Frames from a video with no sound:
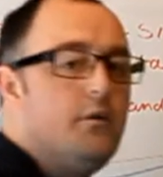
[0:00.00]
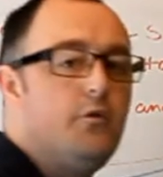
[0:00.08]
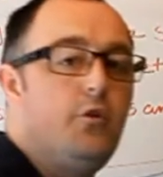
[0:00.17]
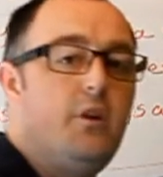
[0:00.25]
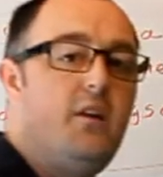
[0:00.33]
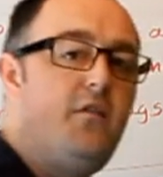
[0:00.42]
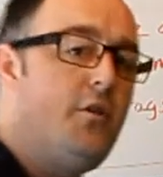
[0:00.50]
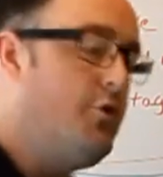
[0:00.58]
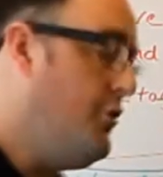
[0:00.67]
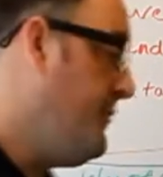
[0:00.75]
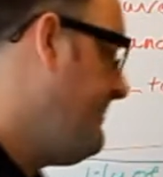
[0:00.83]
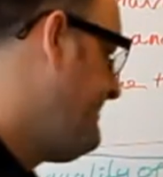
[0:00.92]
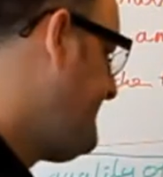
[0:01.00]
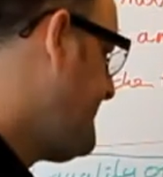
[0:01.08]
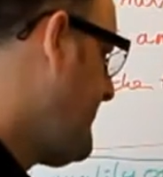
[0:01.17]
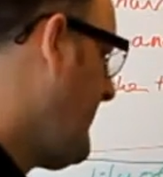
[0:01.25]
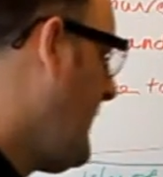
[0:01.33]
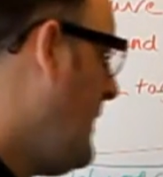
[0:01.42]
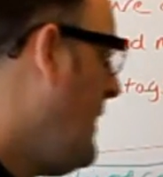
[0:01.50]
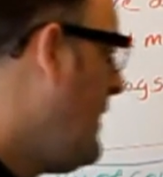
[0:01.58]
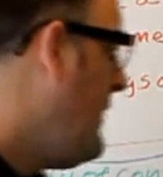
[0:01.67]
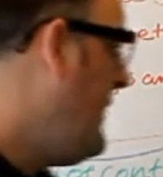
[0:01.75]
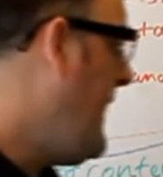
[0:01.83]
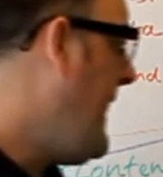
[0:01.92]
do that for you.
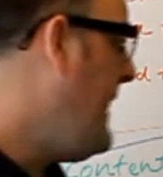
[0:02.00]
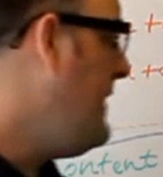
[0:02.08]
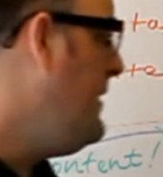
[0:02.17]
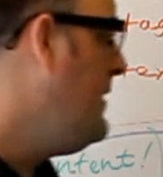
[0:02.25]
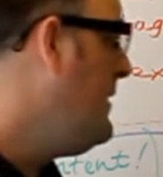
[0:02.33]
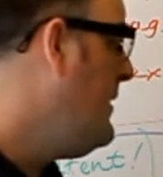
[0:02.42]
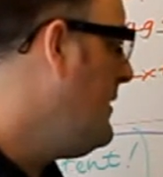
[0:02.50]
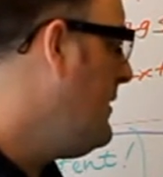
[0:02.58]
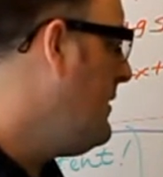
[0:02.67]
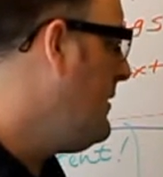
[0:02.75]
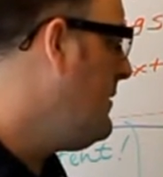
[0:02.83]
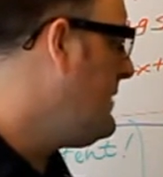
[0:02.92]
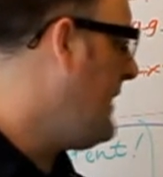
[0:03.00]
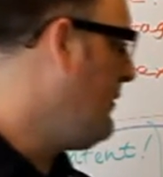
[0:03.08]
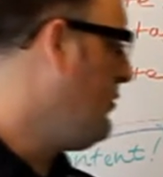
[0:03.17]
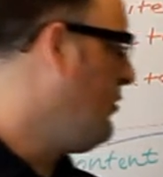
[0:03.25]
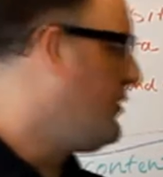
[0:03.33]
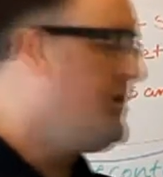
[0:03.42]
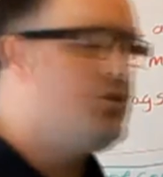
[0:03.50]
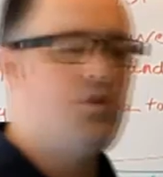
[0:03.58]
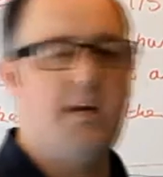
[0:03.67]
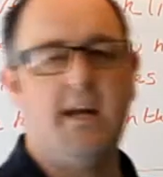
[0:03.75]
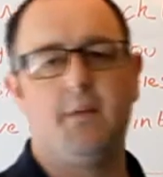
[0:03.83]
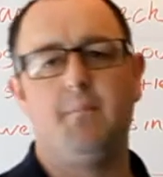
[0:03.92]
Then download
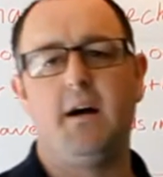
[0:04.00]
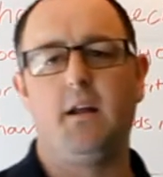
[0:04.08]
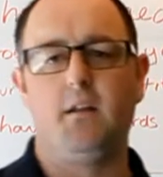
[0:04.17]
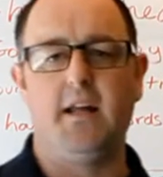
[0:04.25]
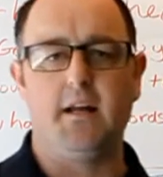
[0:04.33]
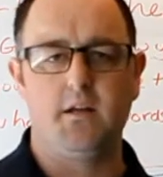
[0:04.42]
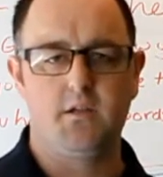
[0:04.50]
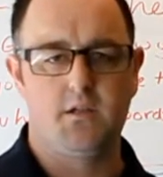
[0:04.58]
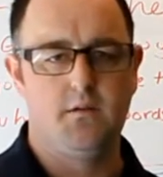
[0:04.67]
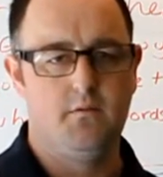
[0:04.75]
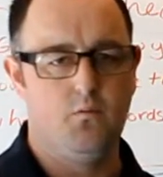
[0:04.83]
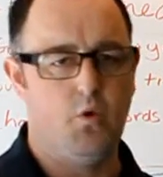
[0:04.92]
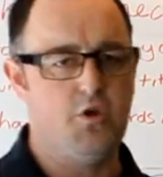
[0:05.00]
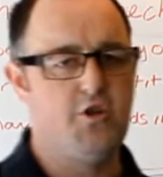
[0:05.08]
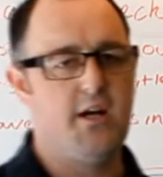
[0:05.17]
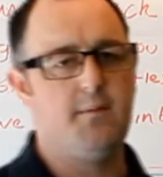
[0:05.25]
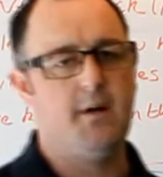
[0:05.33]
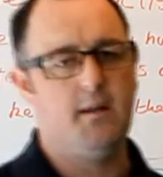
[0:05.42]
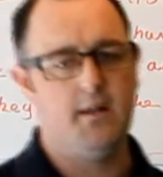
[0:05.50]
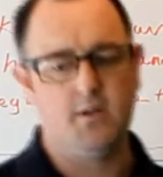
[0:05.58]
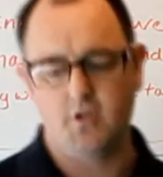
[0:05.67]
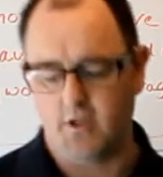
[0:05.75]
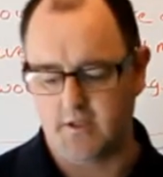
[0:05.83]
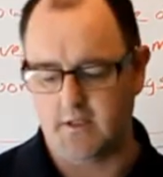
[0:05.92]
Check My Links. What Check My
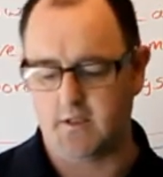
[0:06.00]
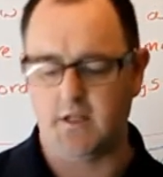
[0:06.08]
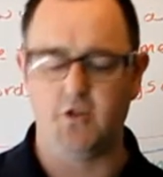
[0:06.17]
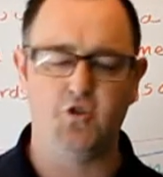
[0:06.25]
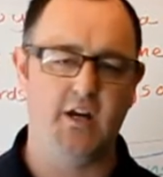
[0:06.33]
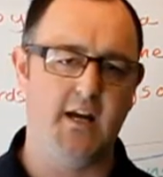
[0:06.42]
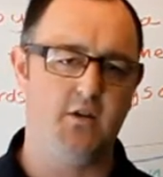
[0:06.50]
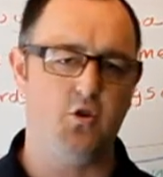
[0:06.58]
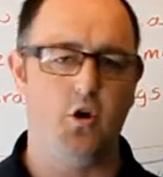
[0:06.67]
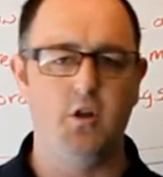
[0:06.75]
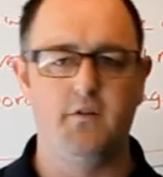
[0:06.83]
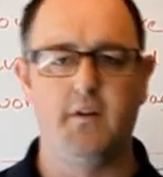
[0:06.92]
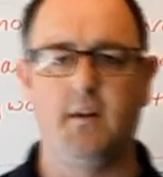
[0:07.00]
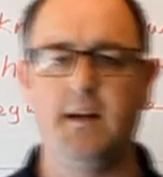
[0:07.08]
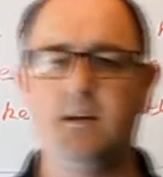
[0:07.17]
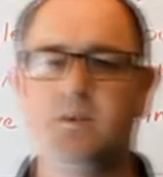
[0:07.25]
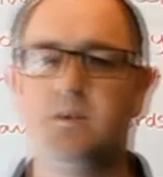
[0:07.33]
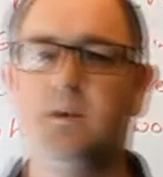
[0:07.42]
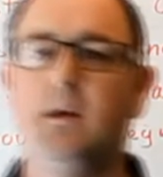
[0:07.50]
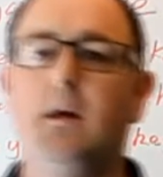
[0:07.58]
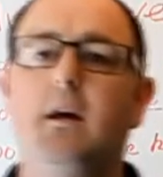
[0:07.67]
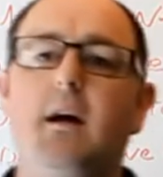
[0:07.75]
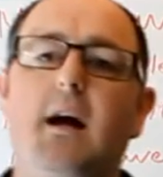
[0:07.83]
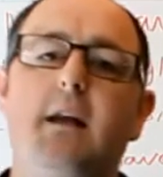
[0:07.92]
Links does is it checks all of the links
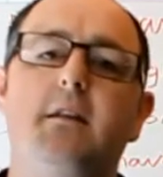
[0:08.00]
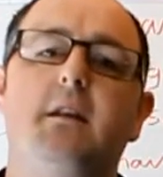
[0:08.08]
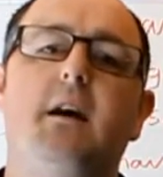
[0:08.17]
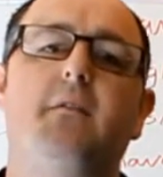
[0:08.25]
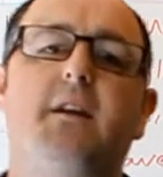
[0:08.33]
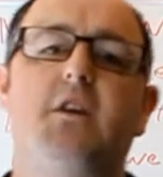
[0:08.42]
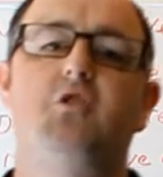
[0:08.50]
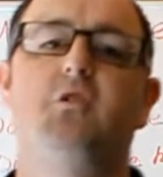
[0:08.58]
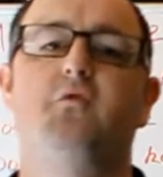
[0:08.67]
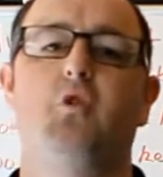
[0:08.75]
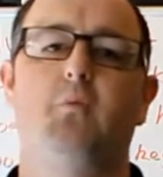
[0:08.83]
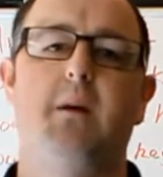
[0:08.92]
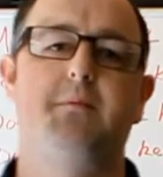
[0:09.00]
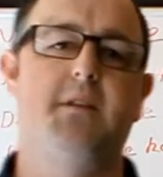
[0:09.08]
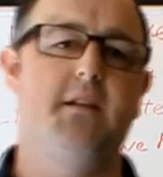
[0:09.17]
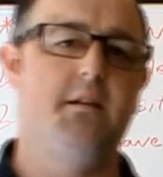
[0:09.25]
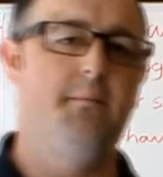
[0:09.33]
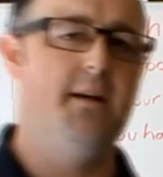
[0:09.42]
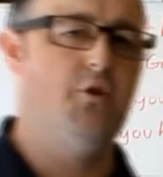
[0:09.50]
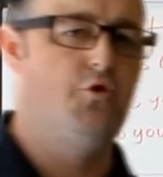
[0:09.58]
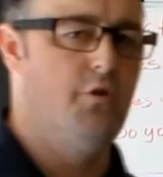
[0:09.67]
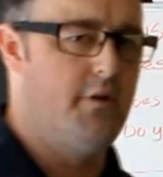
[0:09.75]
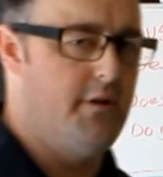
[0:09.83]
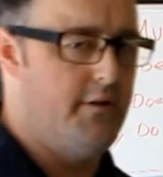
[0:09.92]
in the navigation of your website to make
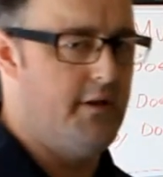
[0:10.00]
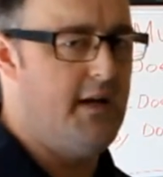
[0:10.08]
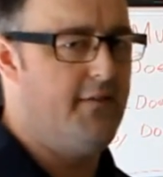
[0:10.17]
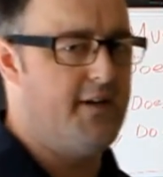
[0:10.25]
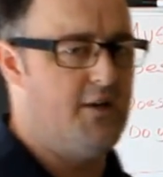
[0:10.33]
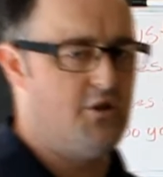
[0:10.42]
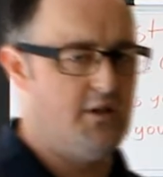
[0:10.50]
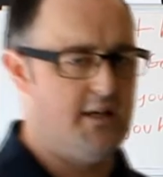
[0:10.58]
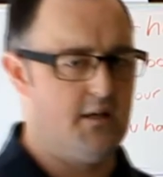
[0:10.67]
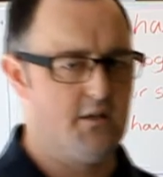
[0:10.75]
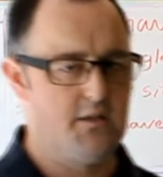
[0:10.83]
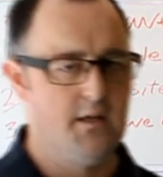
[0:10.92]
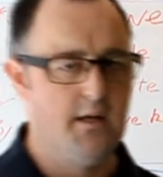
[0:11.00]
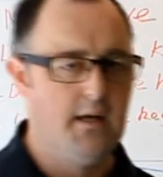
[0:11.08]
sure that the navigation links